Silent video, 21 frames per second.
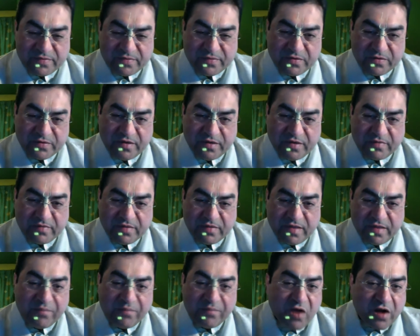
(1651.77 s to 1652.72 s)
Okay?
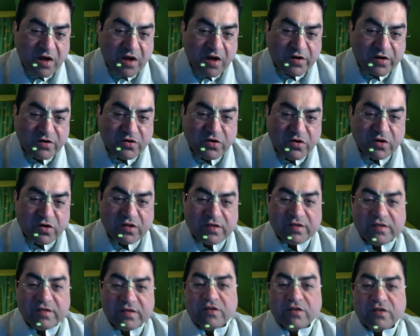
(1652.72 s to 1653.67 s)
I'm not going to look
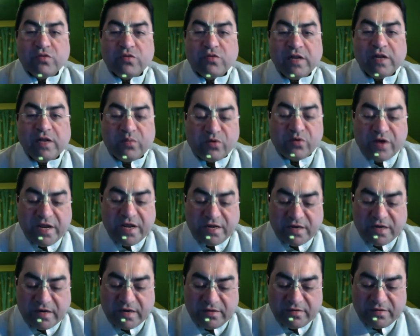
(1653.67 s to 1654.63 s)
to be
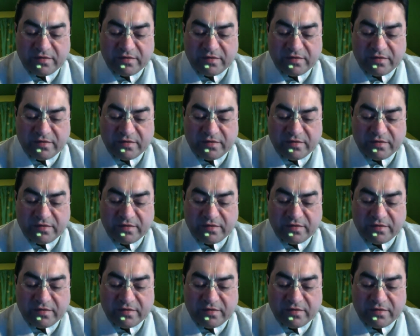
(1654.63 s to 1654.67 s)
liberated.